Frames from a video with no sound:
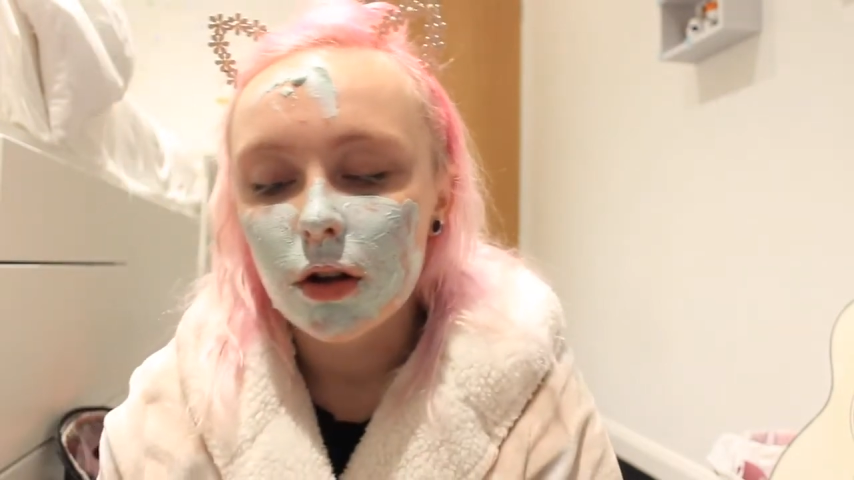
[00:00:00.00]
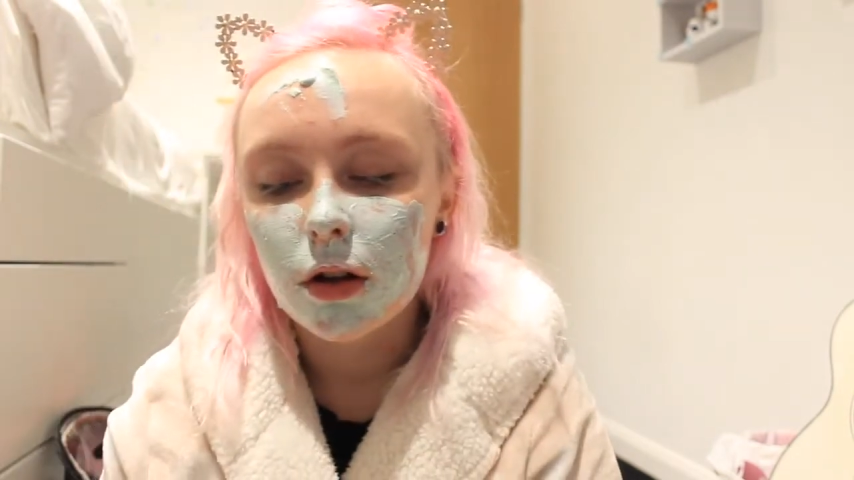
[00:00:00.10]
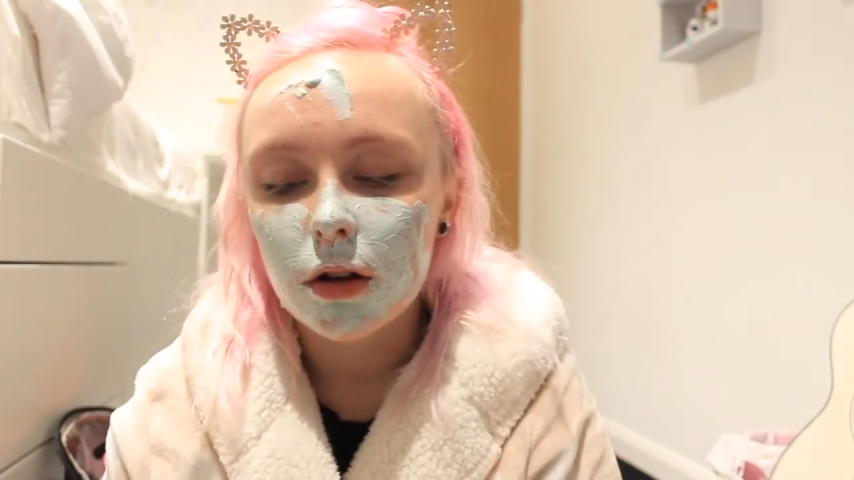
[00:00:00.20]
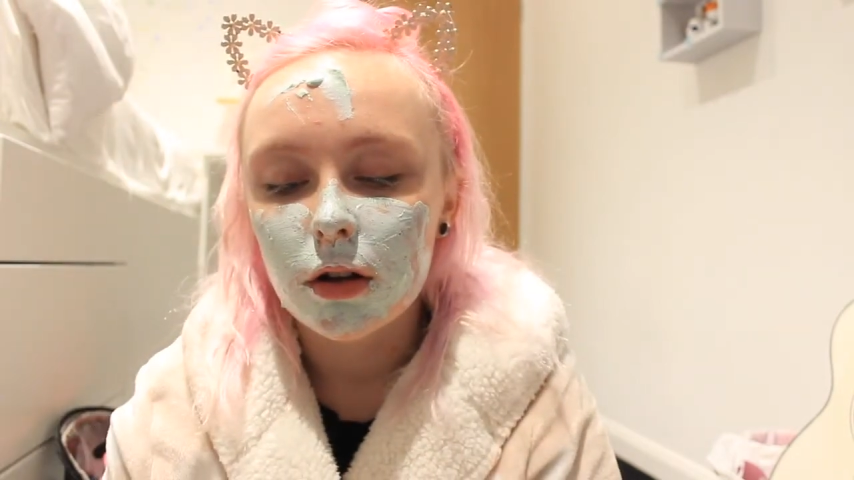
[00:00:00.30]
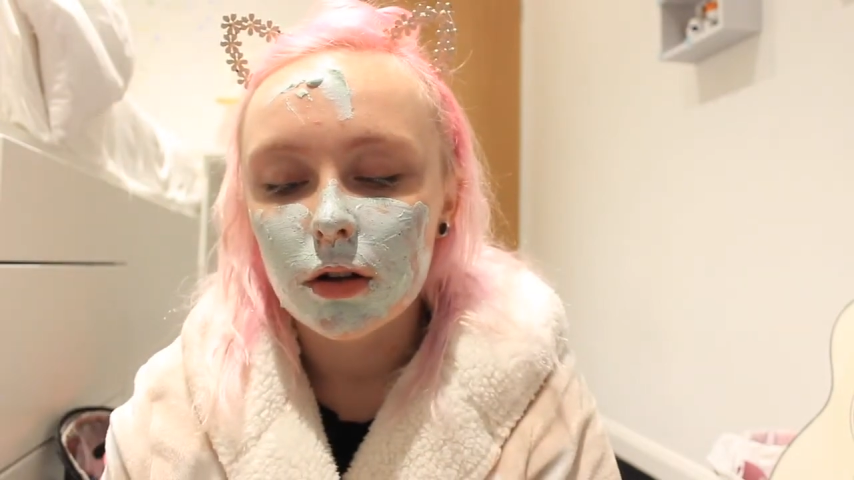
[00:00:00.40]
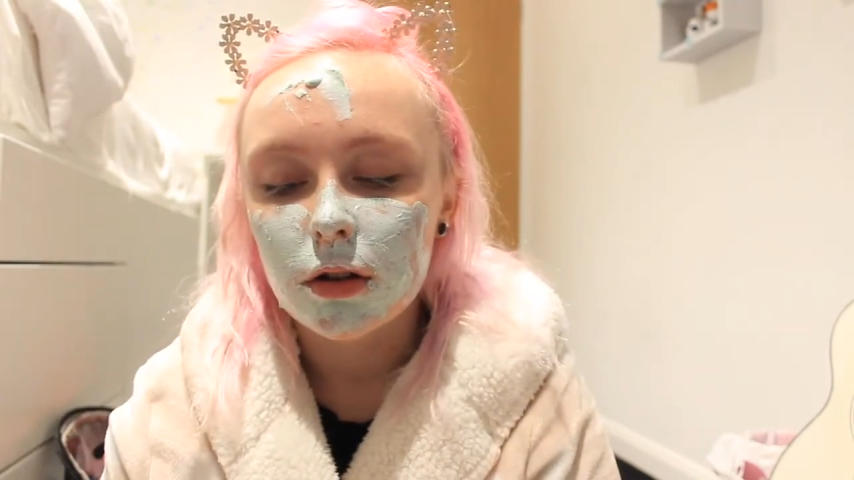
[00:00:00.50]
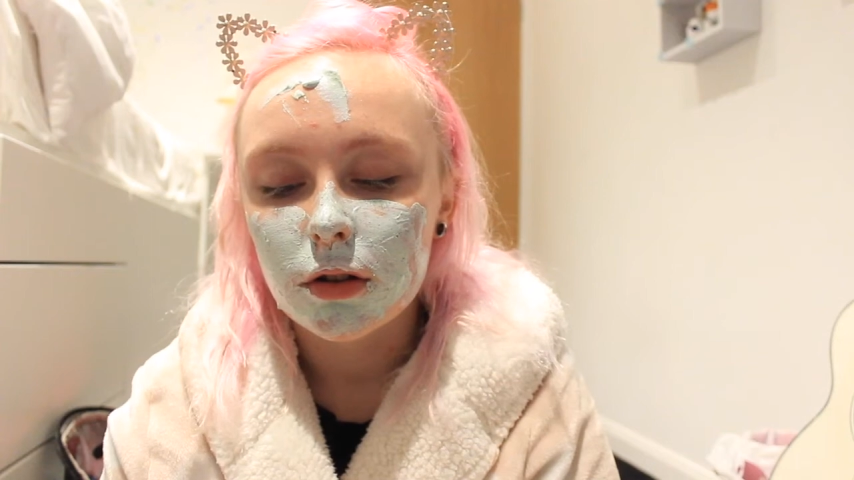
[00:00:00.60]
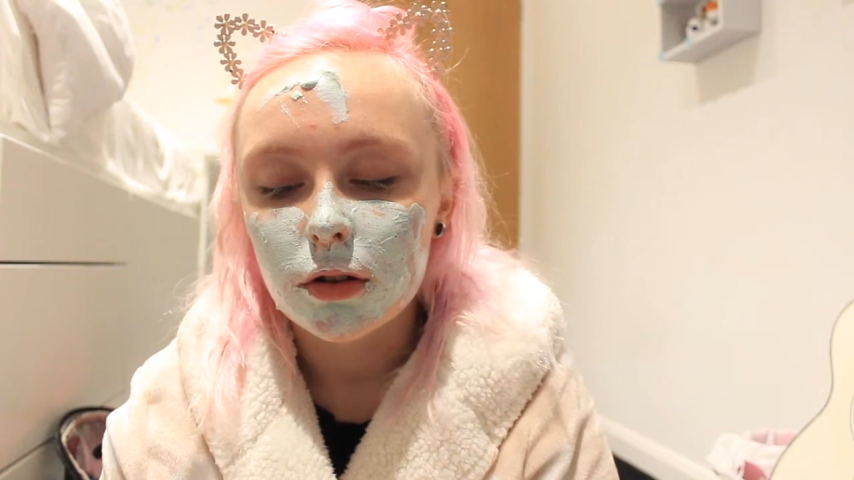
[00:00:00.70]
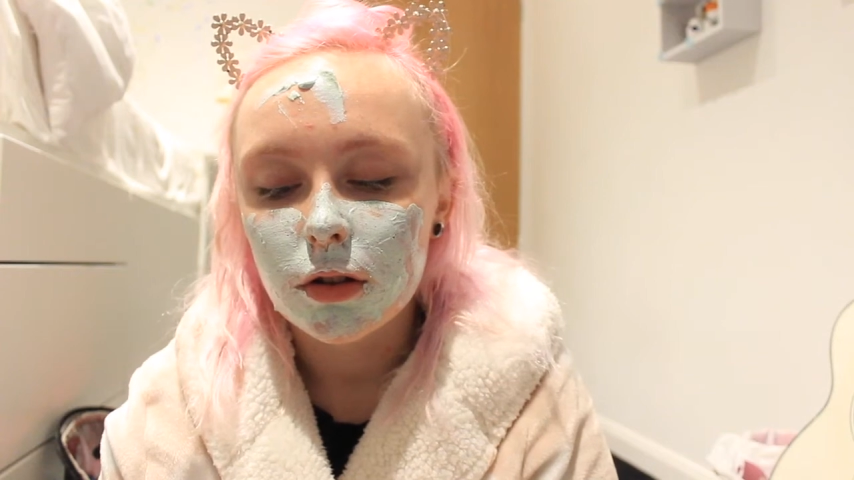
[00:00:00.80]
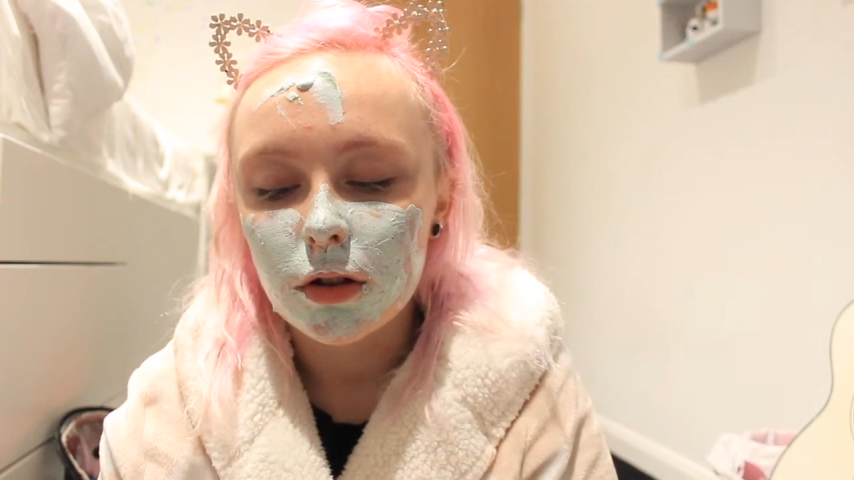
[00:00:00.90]
uh,
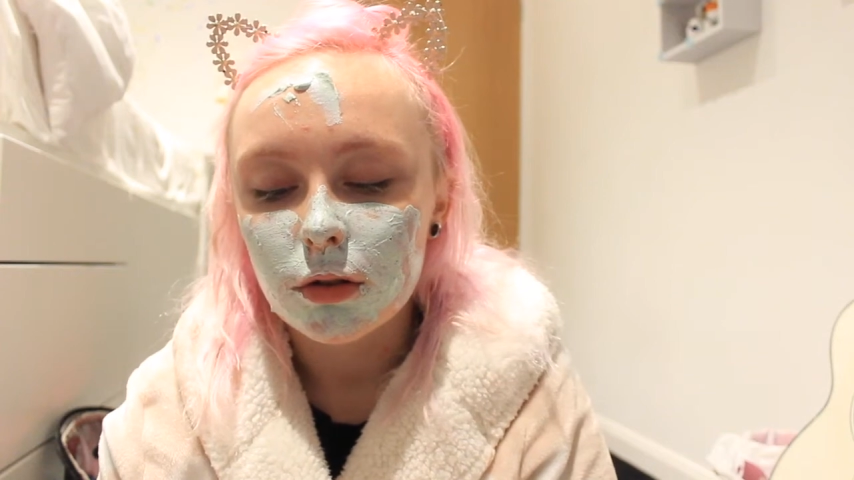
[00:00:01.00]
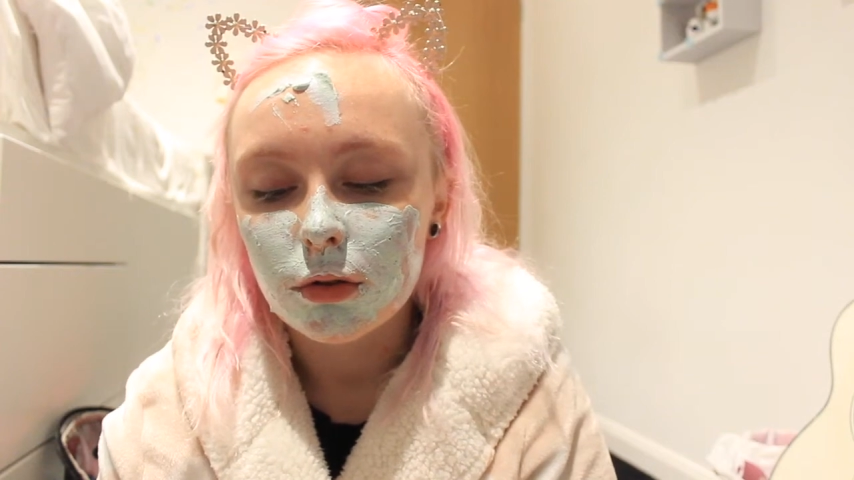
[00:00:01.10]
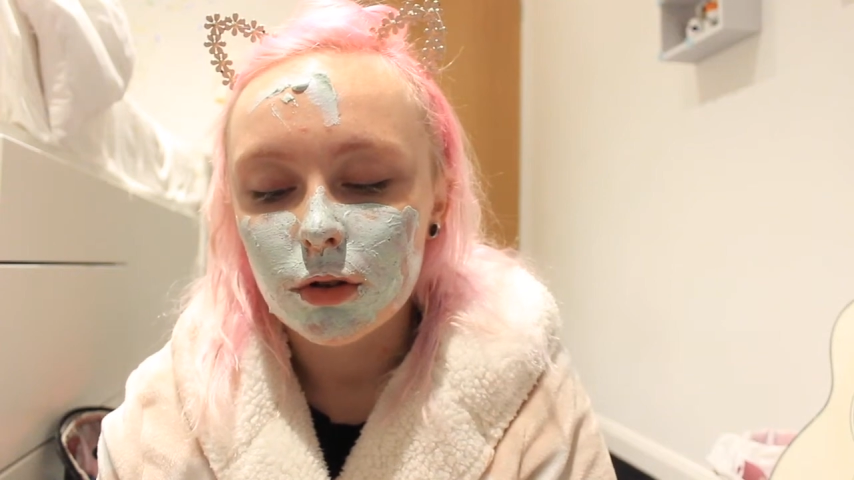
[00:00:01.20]
lol,